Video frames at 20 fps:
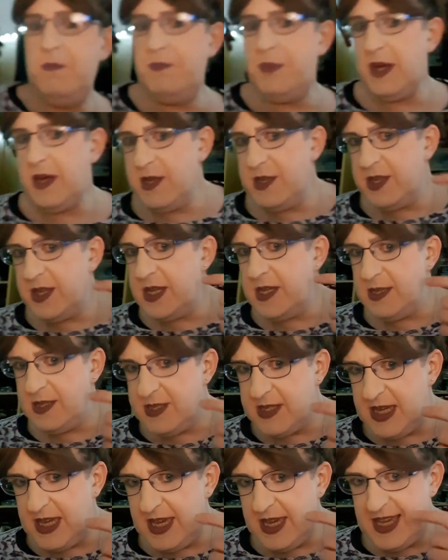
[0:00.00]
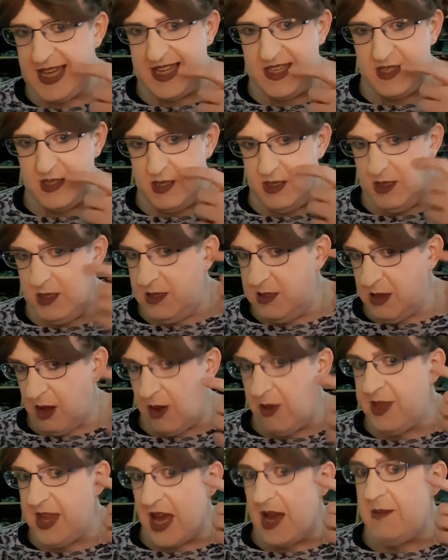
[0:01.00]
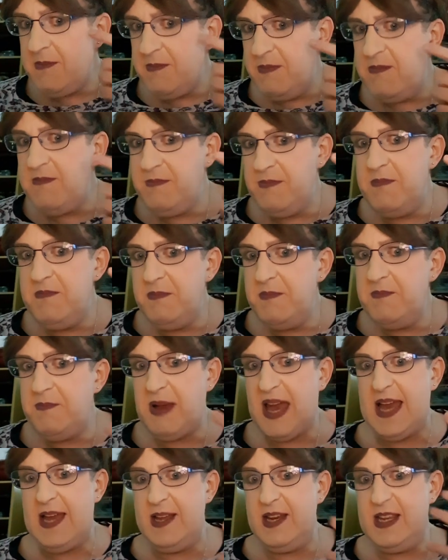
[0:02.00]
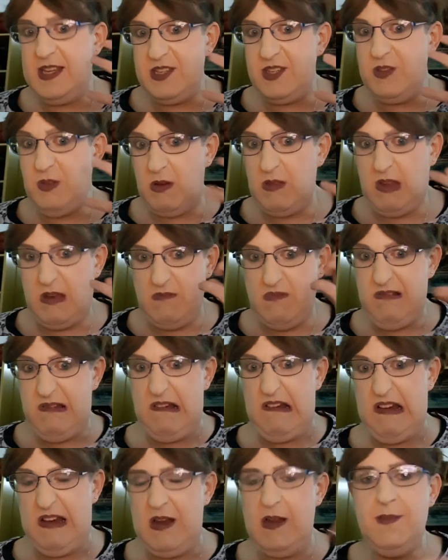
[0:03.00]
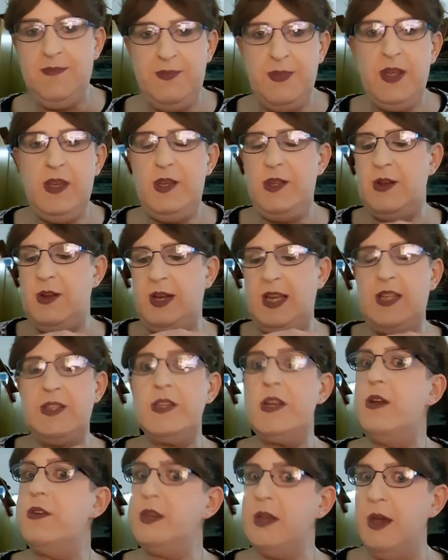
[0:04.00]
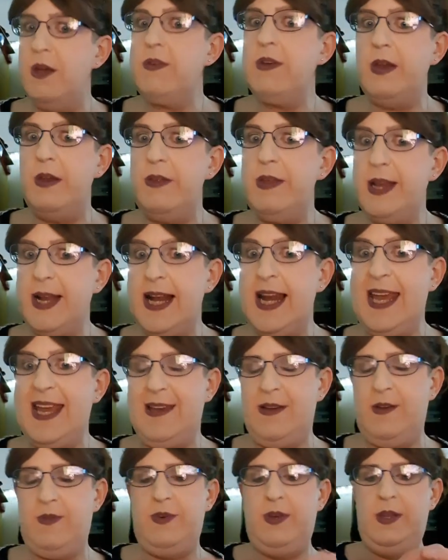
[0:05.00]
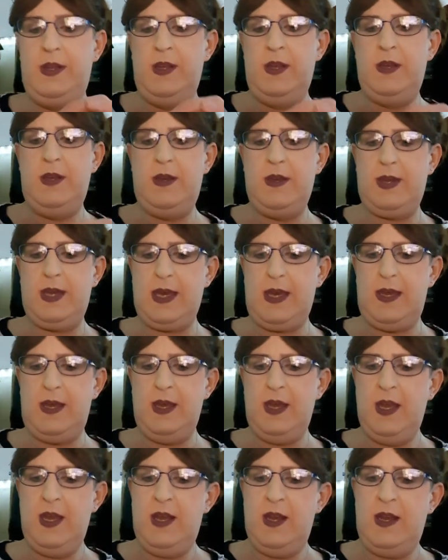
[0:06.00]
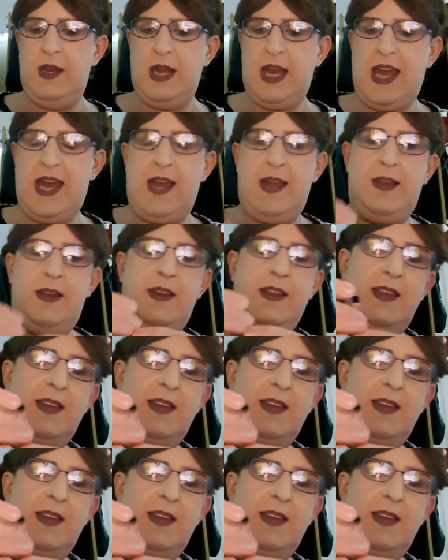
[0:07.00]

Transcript: but as you can see, it's not that bad. It's not like, you don't need to go Coco the Clown, okay. And